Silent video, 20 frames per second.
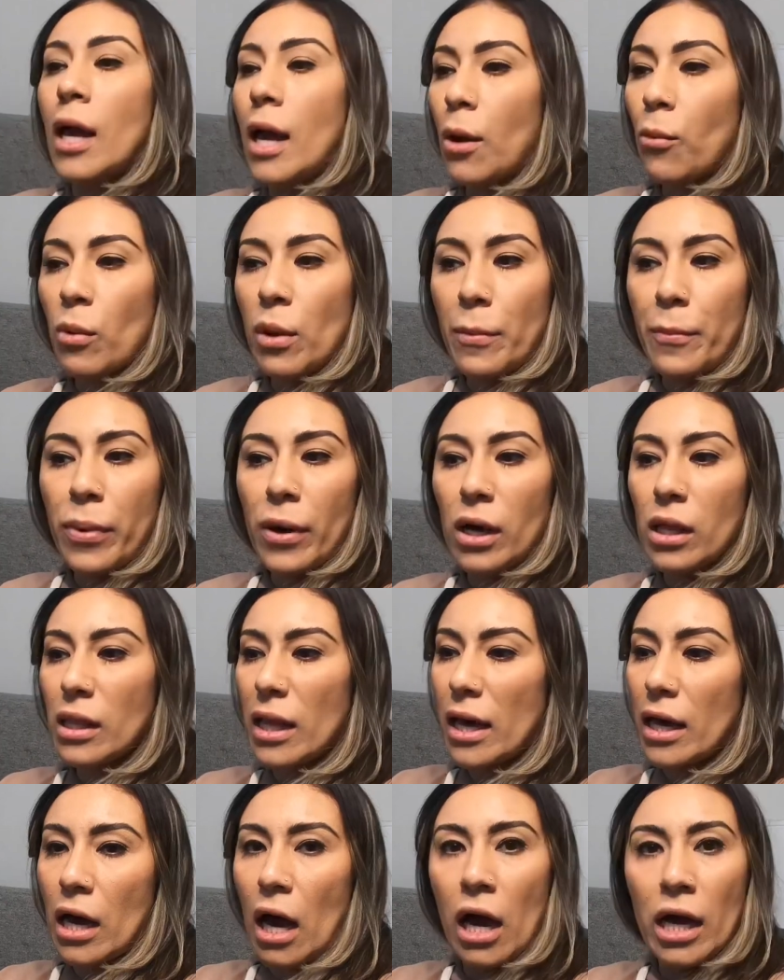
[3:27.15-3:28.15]
And we put
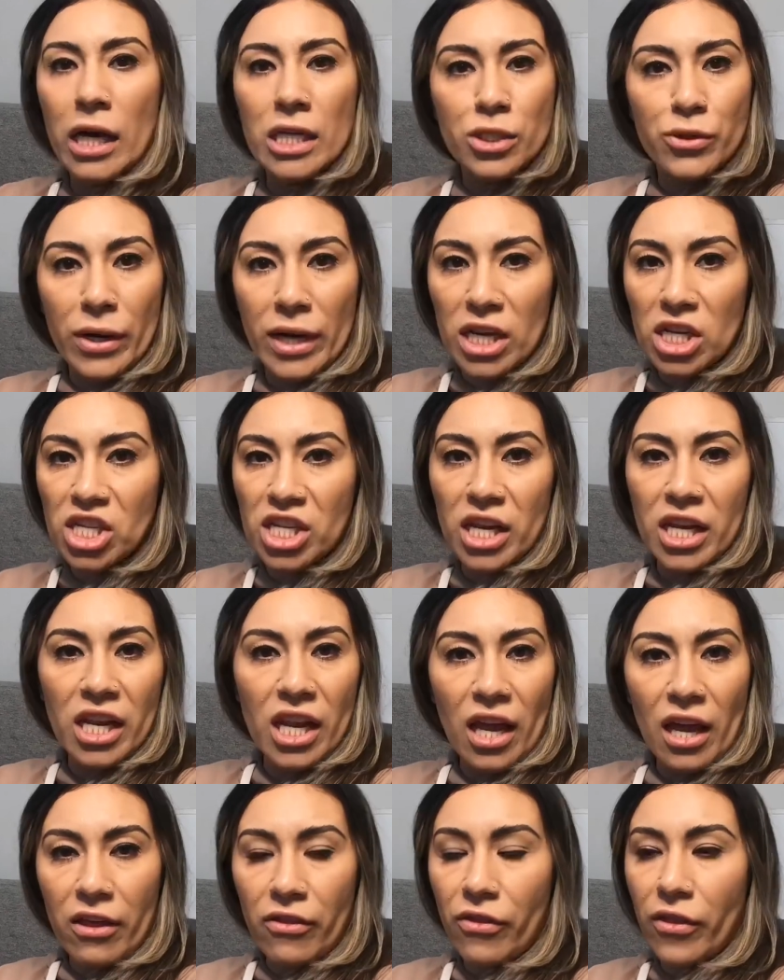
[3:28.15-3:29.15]
like
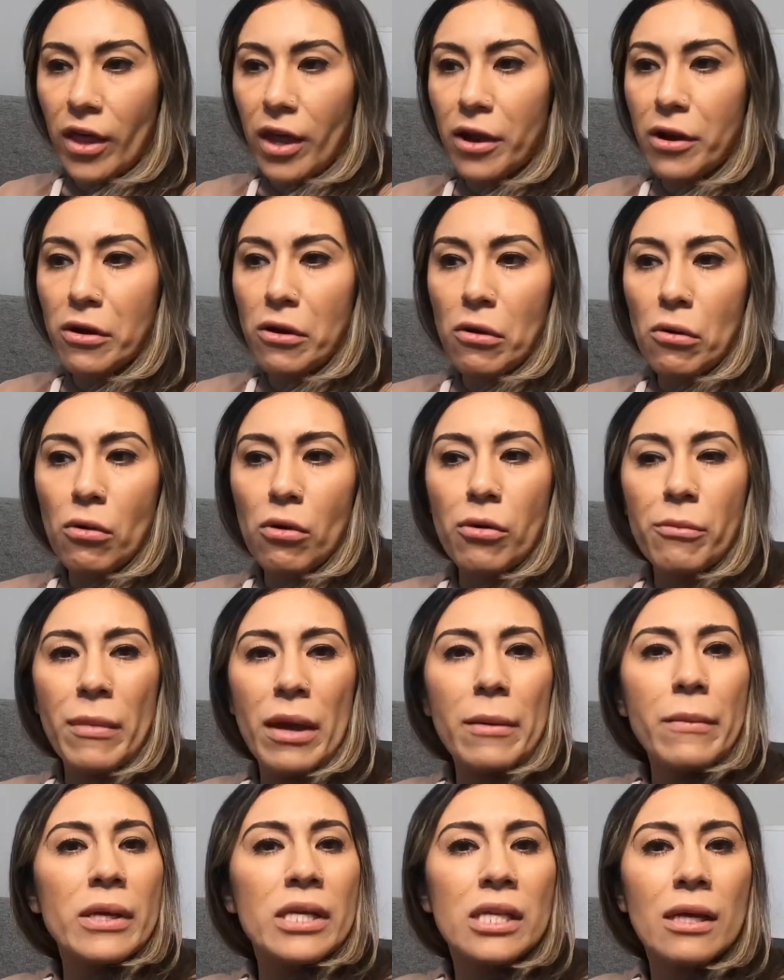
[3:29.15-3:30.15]
hydration in there or
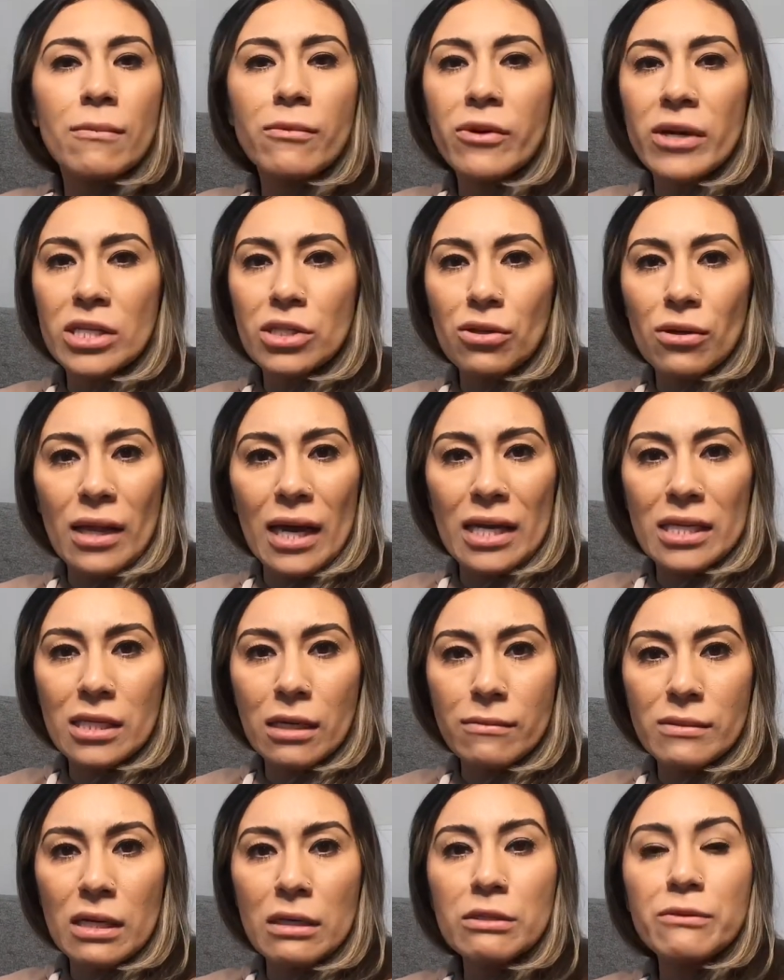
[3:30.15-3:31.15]
maybe some crystallized
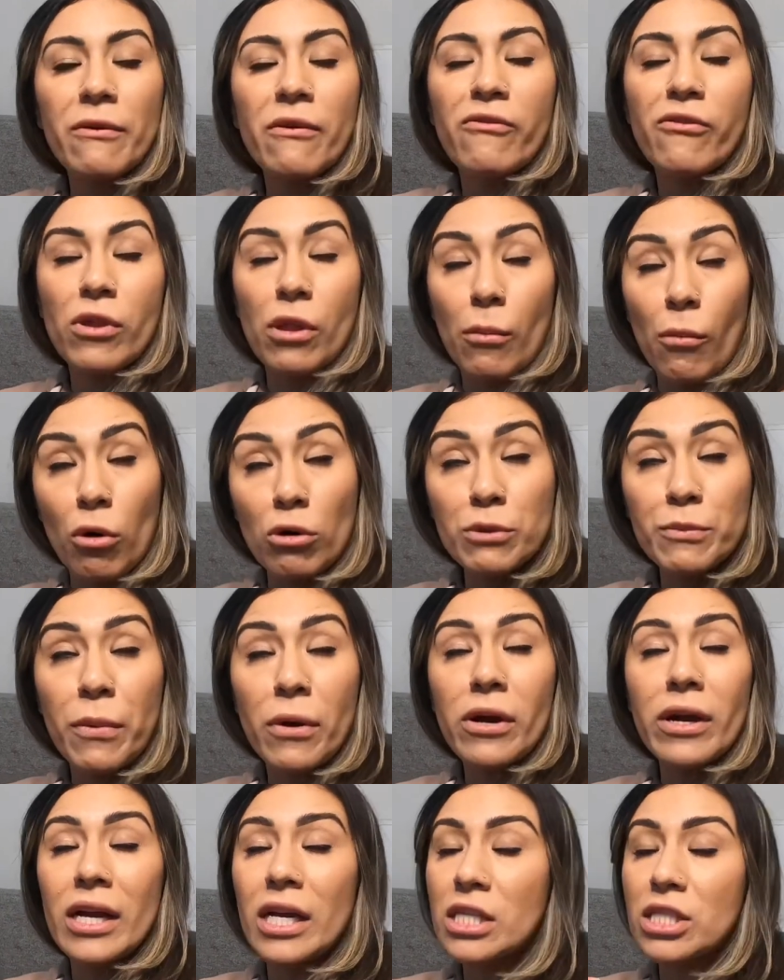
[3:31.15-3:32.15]
sometimes, but for the most
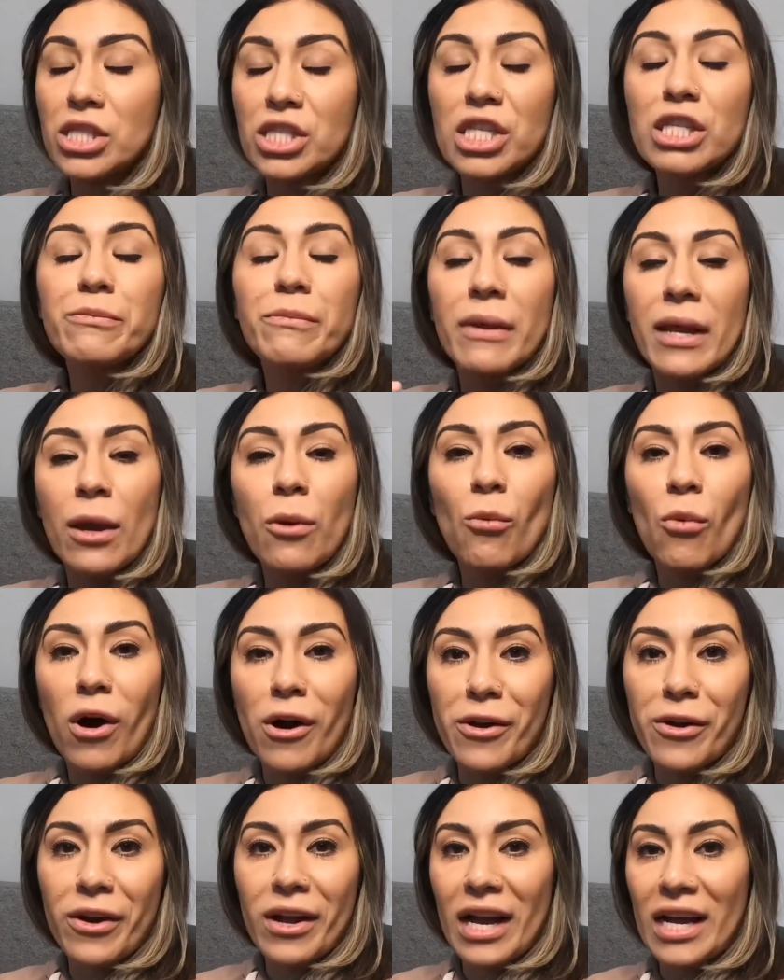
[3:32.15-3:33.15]
part, it's just plain
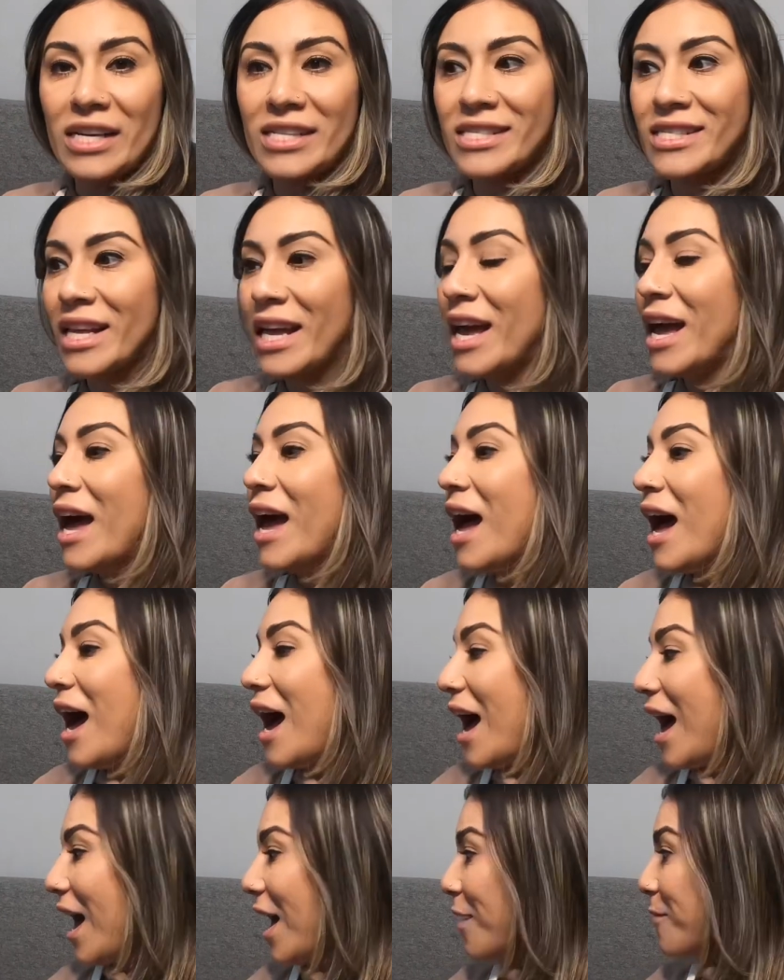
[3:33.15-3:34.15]
water, guys.
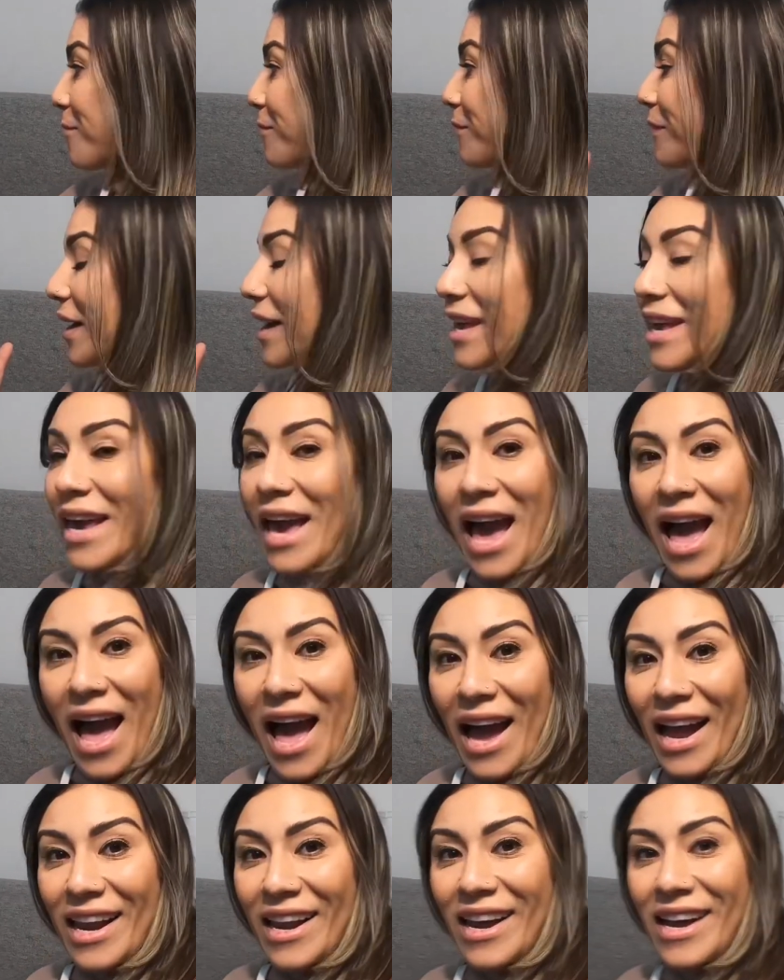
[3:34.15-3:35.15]
Um, but
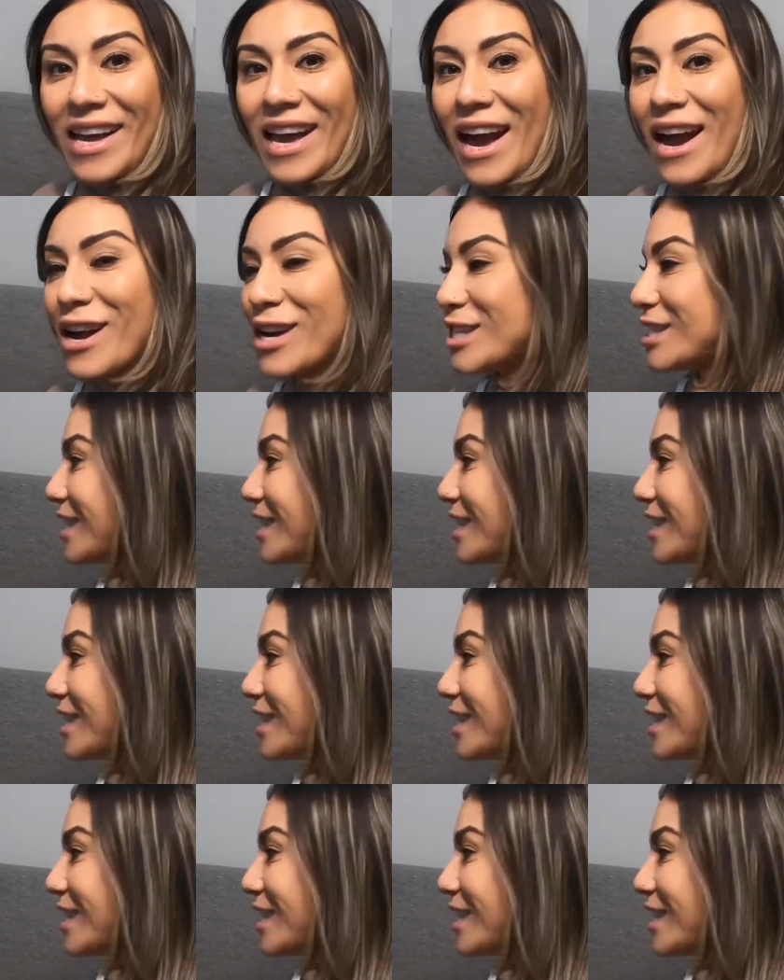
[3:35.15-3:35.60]
yeah, look at her.